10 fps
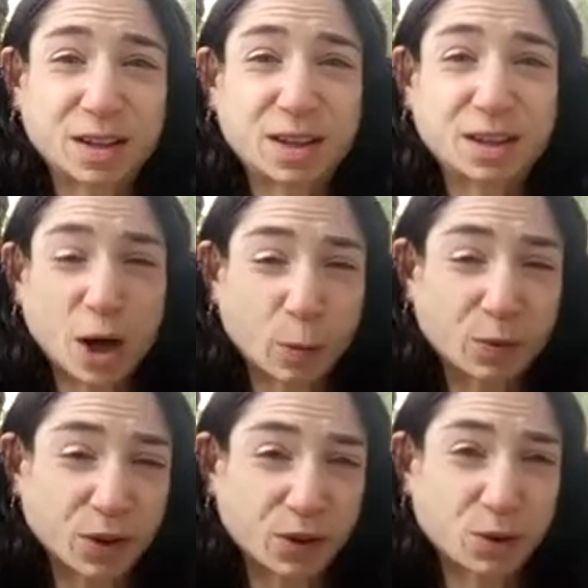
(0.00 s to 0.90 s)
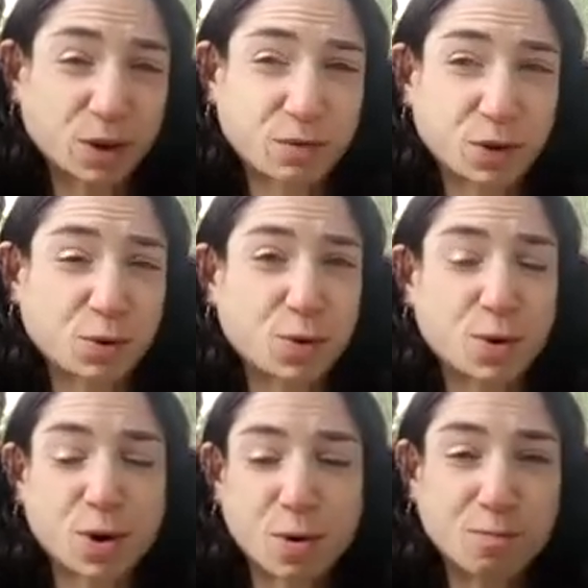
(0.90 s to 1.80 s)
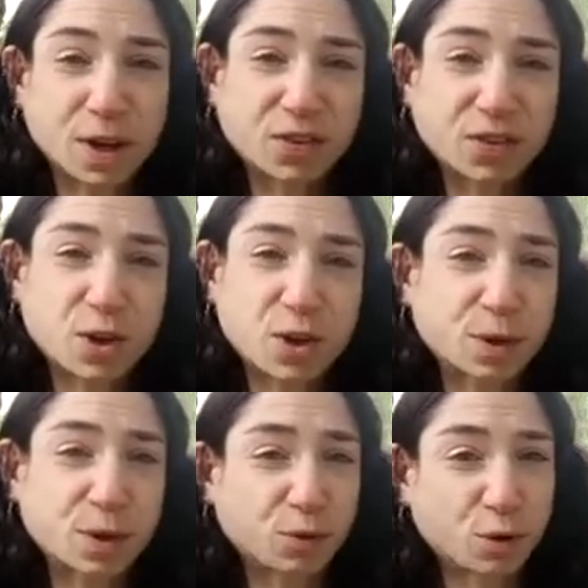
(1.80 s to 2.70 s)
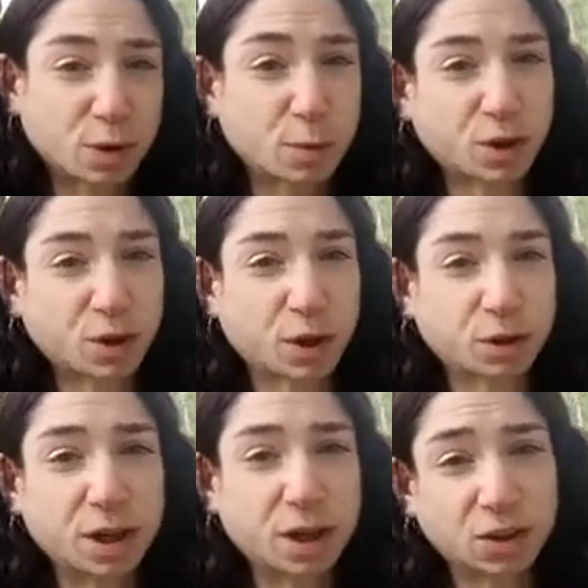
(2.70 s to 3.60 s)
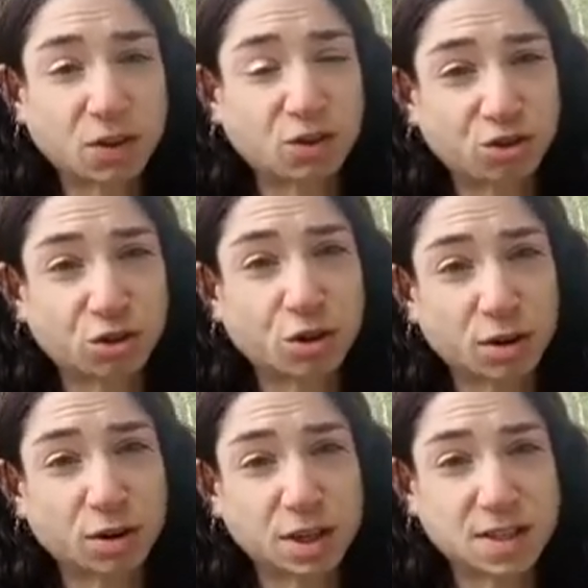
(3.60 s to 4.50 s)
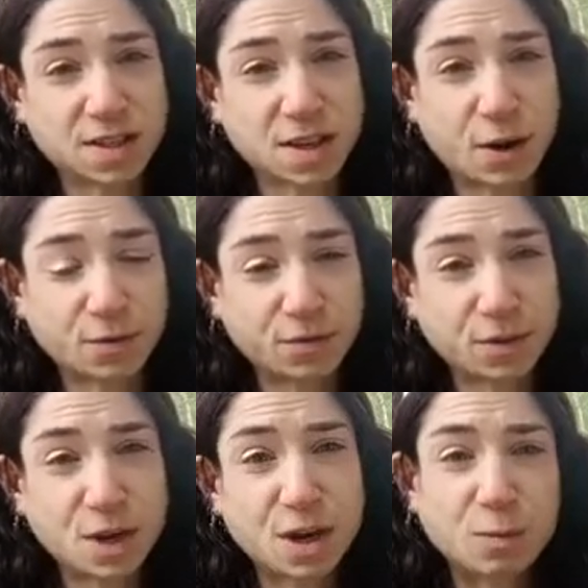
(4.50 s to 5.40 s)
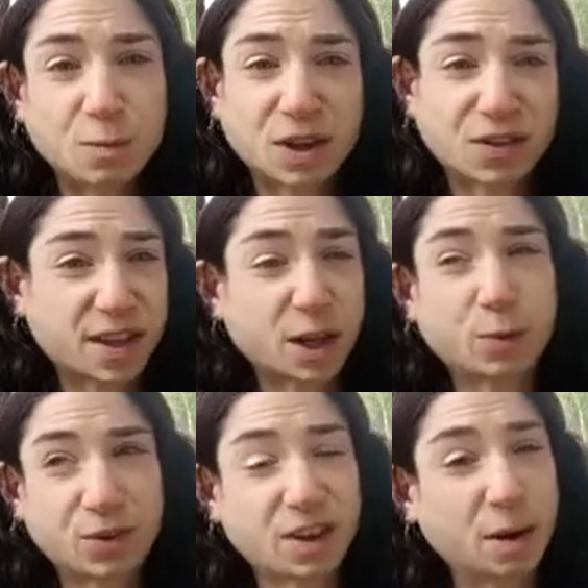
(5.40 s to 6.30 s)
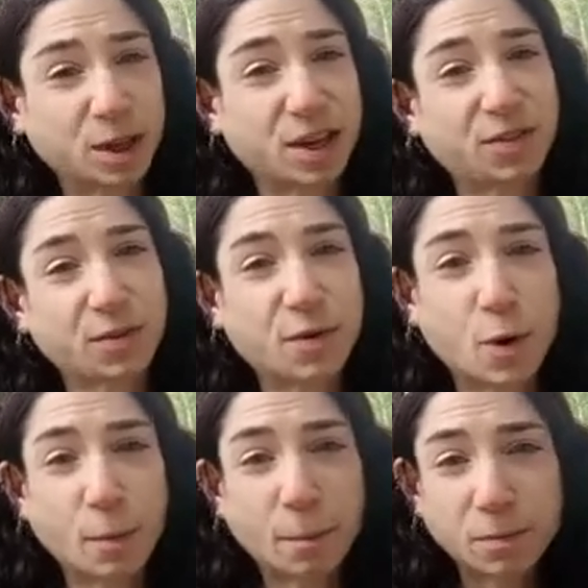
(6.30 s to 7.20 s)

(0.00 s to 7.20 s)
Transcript: it helps also if you mix a little bit of cream of tartar into the sugar itself. because that helps stabilize the foam.